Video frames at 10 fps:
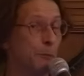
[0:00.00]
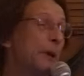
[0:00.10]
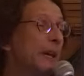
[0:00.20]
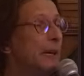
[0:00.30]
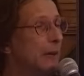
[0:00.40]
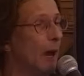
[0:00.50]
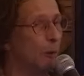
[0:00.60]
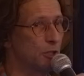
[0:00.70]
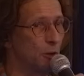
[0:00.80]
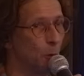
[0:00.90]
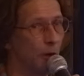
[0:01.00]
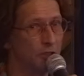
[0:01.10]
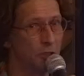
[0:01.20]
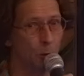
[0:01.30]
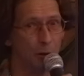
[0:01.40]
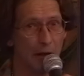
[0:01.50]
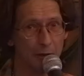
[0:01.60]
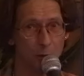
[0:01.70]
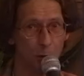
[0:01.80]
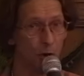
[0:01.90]
of pee out to the window and
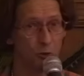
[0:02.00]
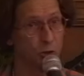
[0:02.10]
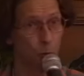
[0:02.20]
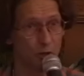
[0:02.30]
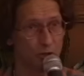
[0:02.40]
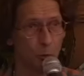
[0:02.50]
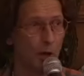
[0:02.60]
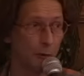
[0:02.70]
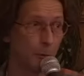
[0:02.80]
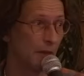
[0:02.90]
had no culture whatsoever,